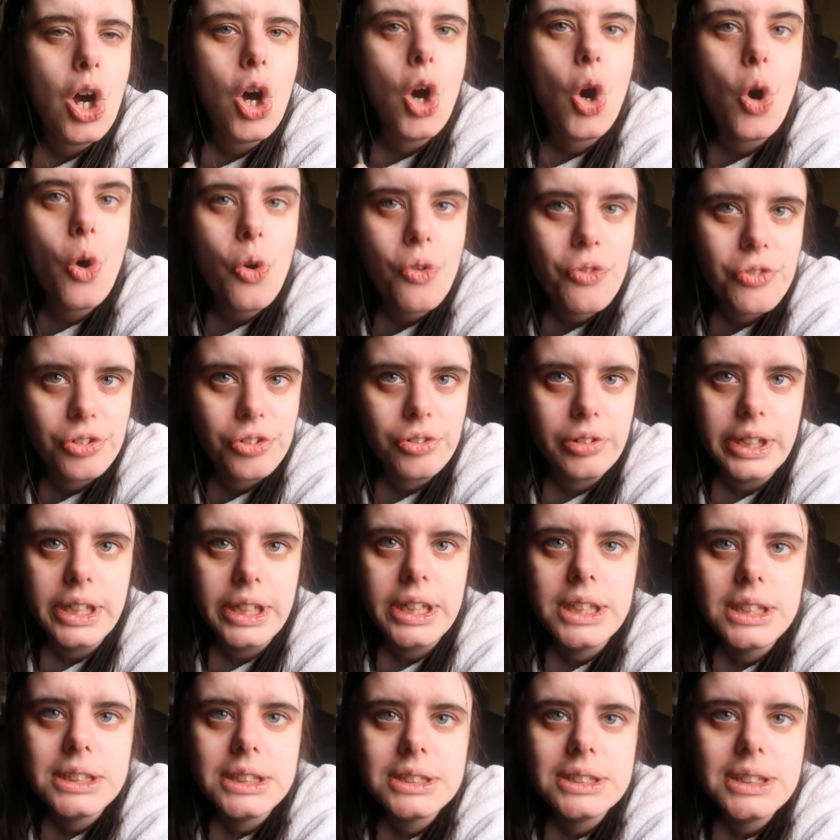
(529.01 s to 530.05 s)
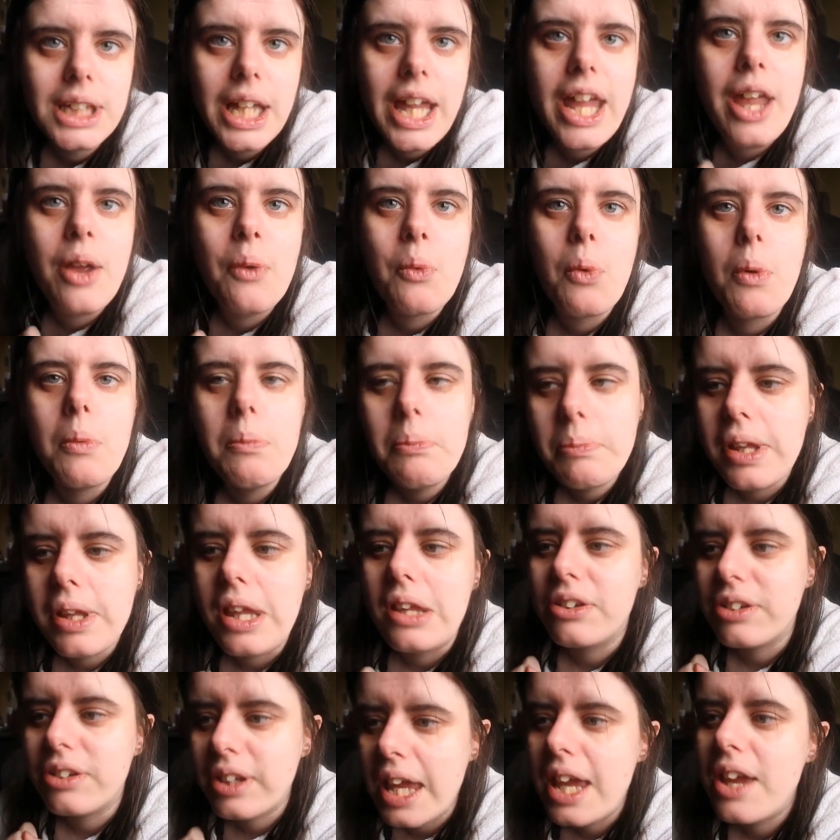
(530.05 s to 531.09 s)
hopefully, it won't be
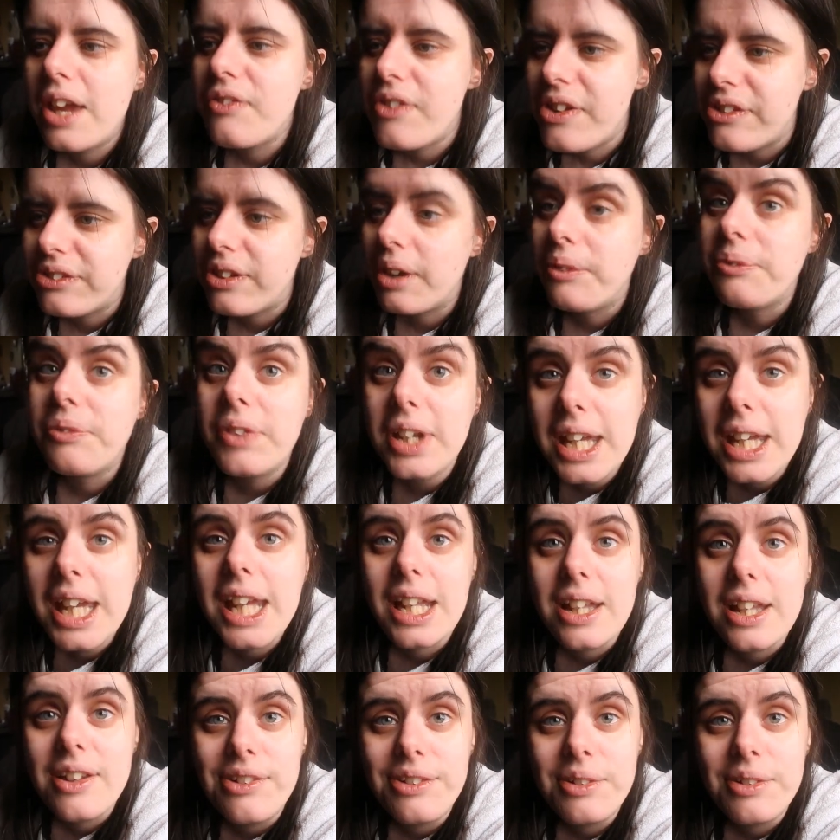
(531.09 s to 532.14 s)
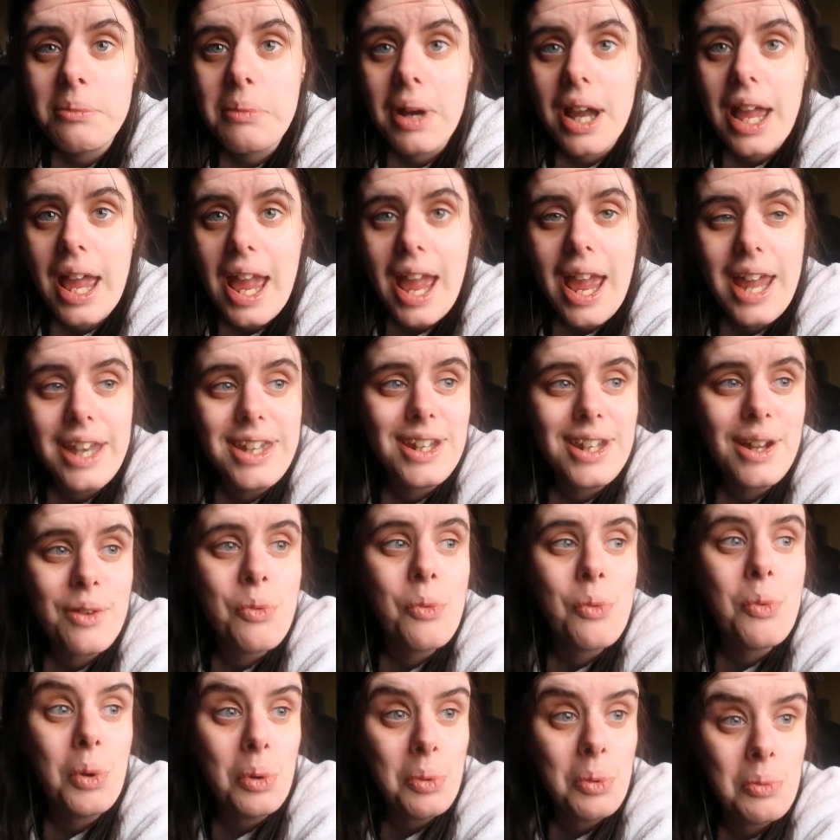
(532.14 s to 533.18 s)
as scary as I'm thinking it is in my head, and
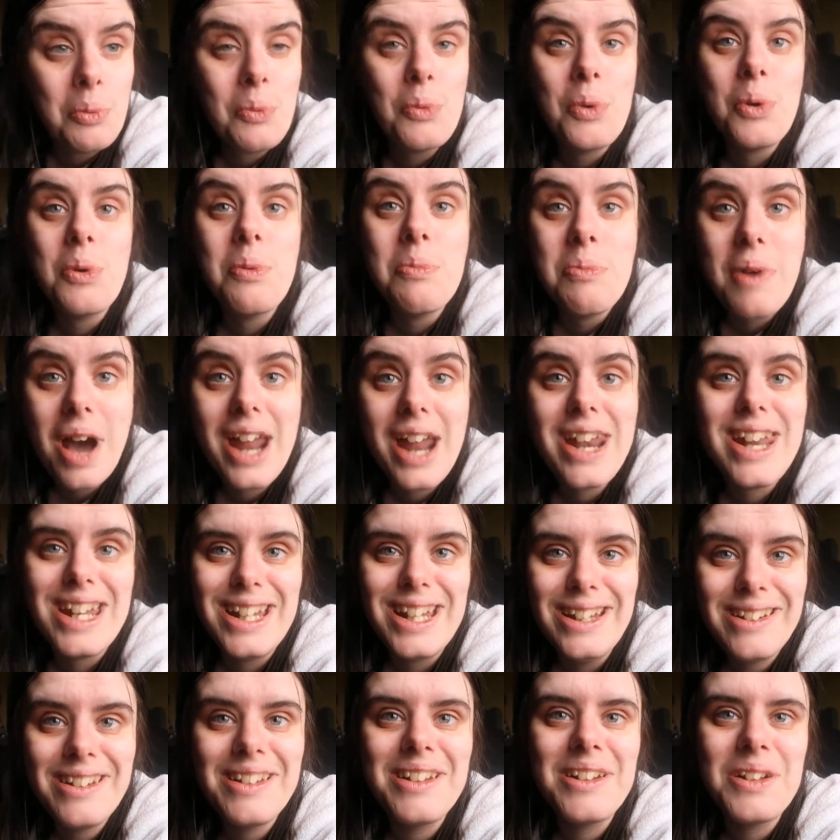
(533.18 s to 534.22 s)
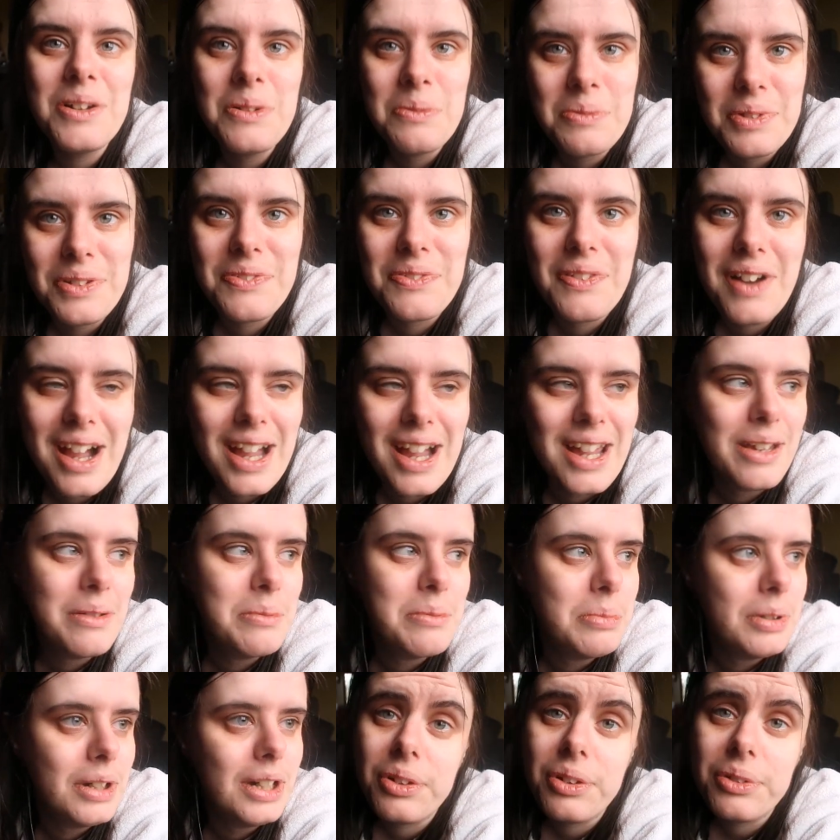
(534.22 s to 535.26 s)
we'll manage, and it'll be
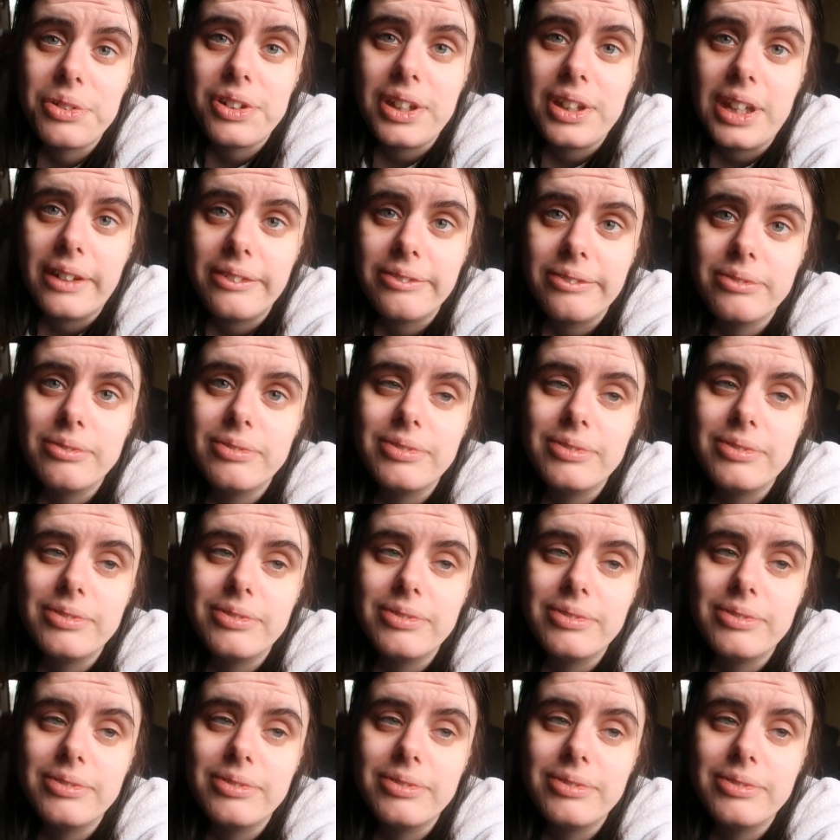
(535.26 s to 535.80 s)
fine, but we'll see.